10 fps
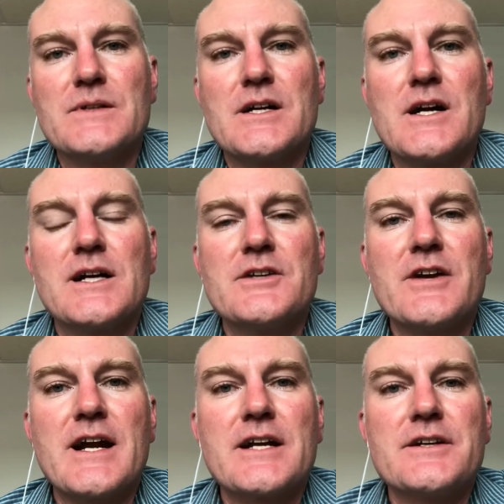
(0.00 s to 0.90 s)

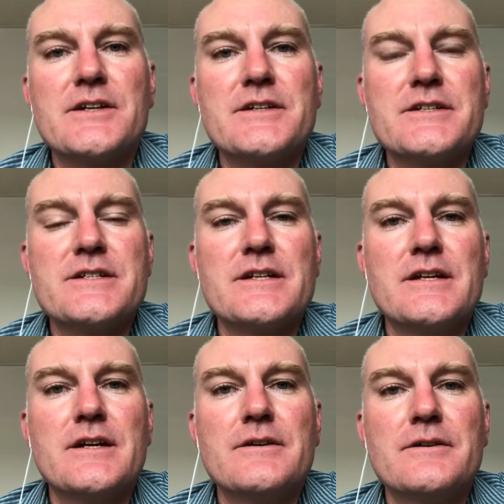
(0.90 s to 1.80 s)
Contractors
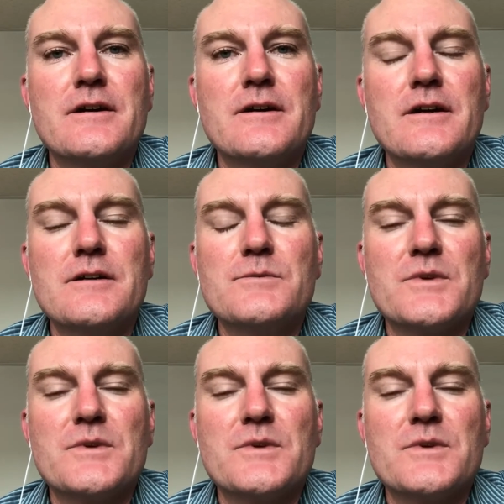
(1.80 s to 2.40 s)
are